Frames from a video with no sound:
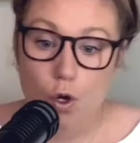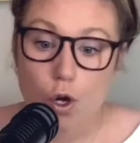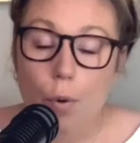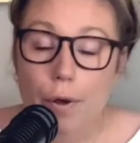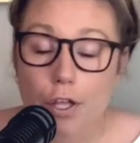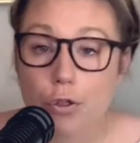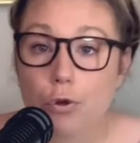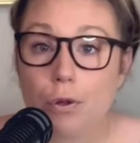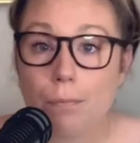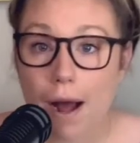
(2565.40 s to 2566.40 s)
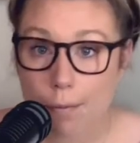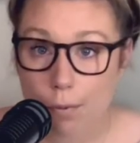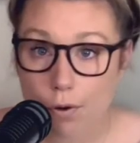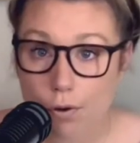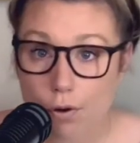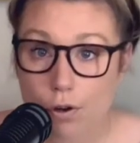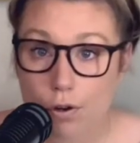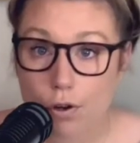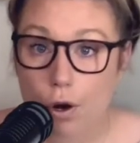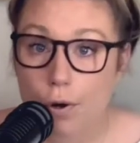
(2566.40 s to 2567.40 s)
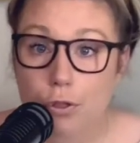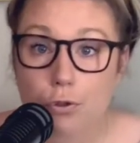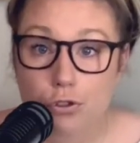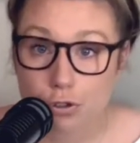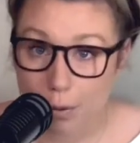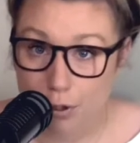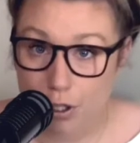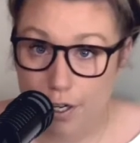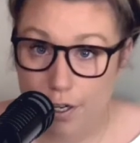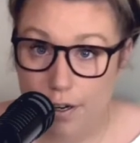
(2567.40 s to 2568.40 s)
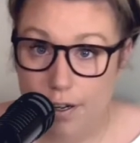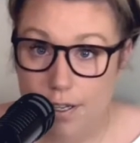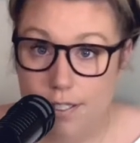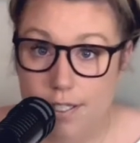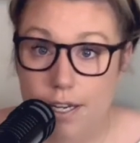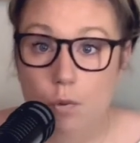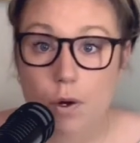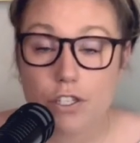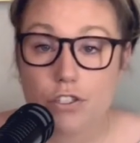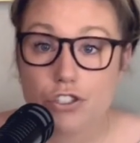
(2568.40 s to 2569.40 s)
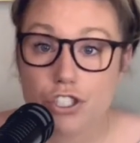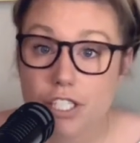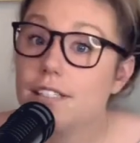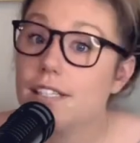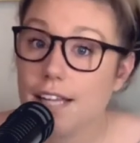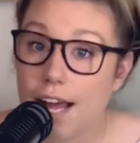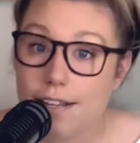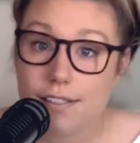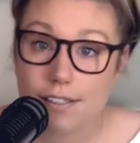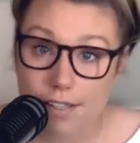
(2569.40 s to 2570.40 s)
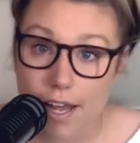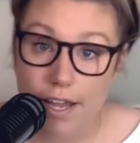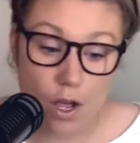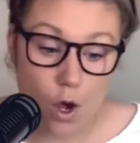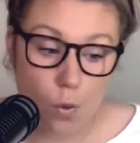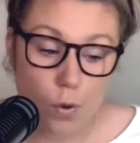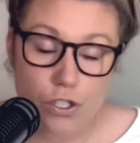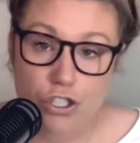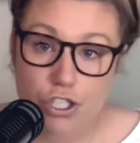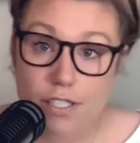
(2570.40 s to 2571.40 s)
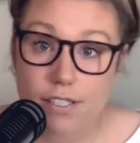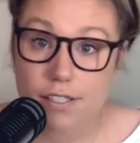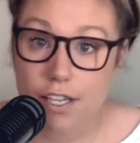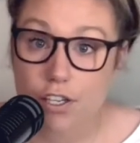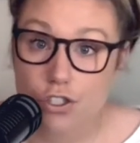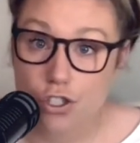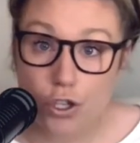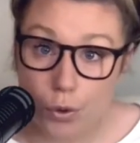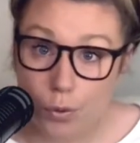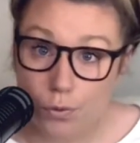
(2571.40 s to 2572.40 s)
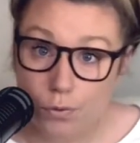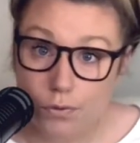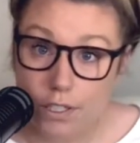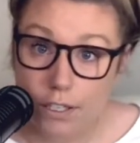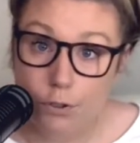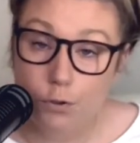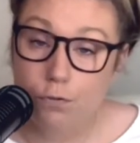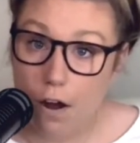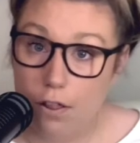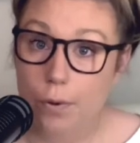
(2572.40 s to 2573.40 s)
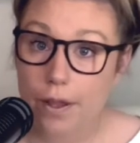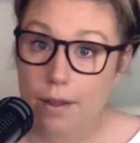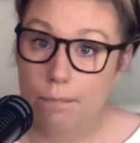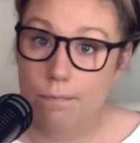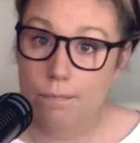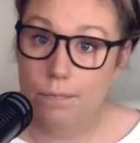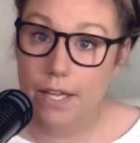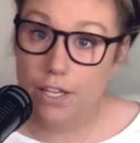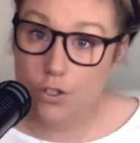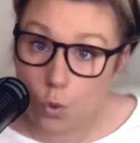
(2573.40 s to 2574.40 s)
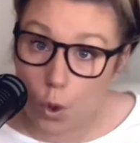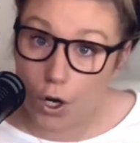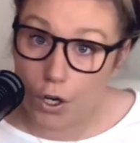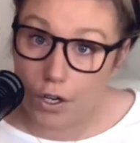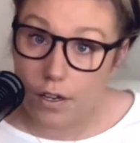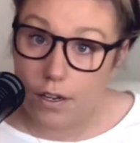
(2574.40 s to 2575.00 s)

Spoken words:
Going through the Bible, going through scripture, seeing what Jesus has to say, what Jesus can do if you follow him and his word.